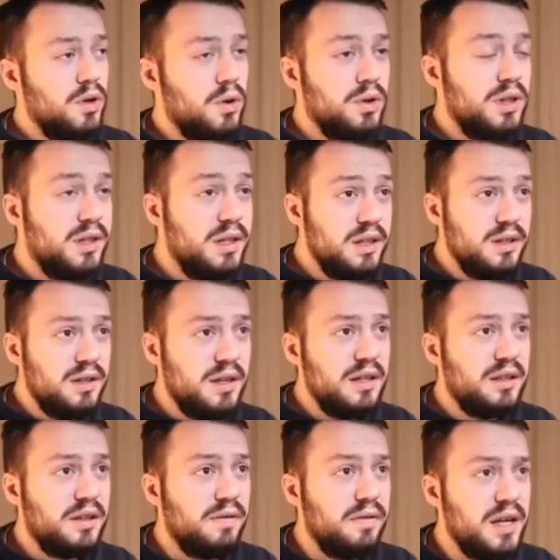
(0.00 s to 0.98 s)
So this is
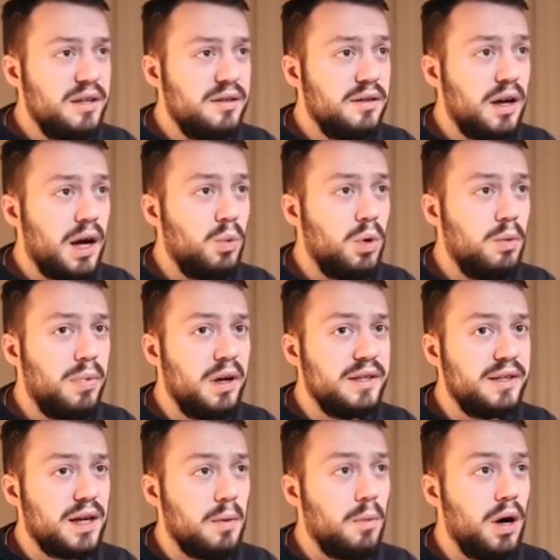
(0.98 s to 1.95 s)
the interface, I will play
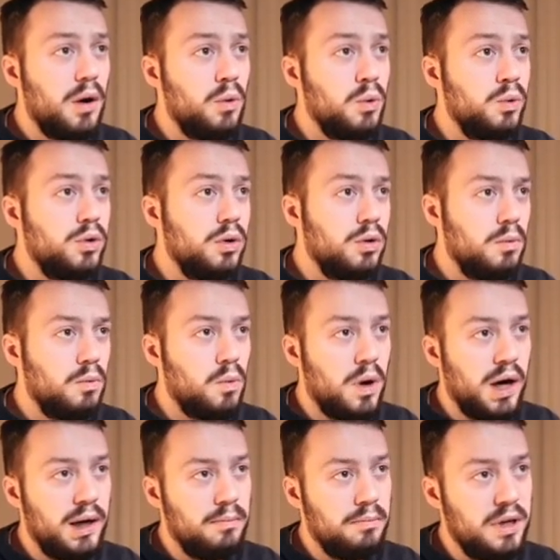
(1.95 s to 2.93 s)
some audio
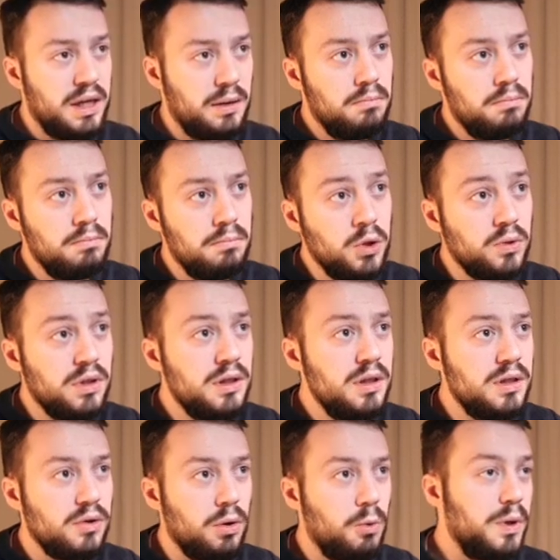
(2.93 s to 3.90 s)
while being
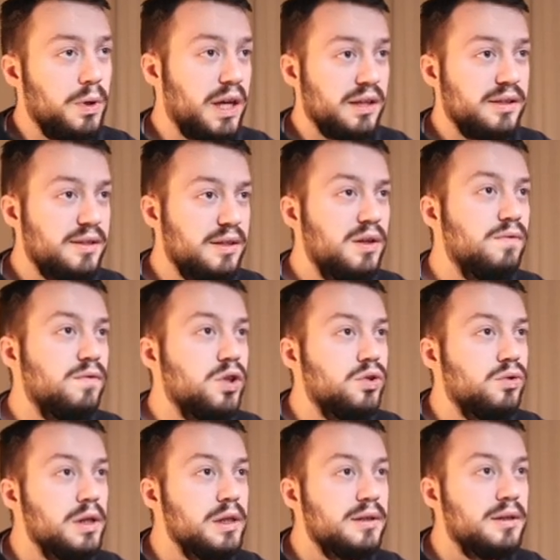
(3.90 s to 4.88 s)
muted so we can see the
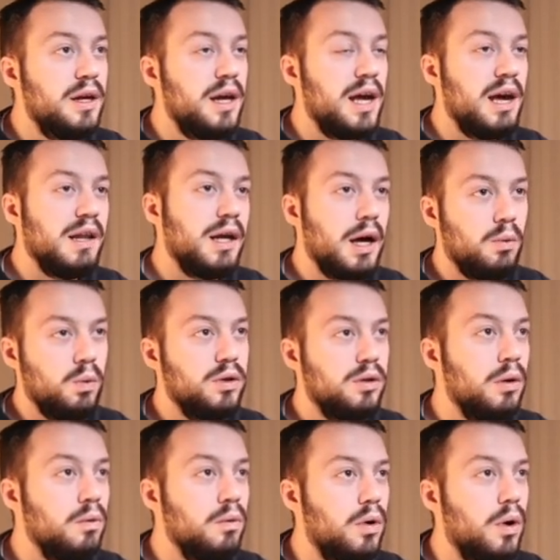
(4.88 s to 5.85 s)
visuals and I will
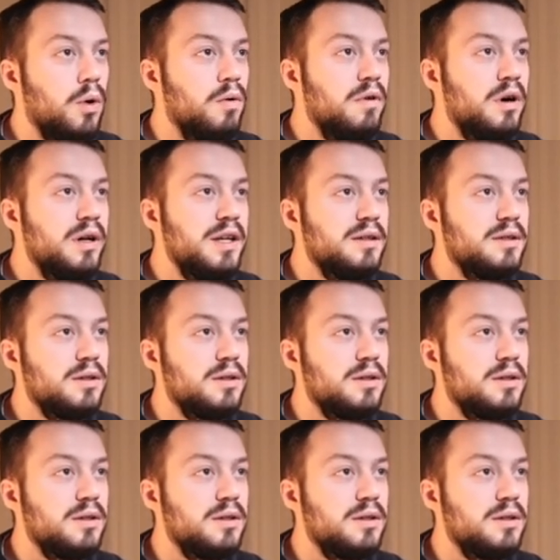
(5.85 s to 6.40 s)
talk over it.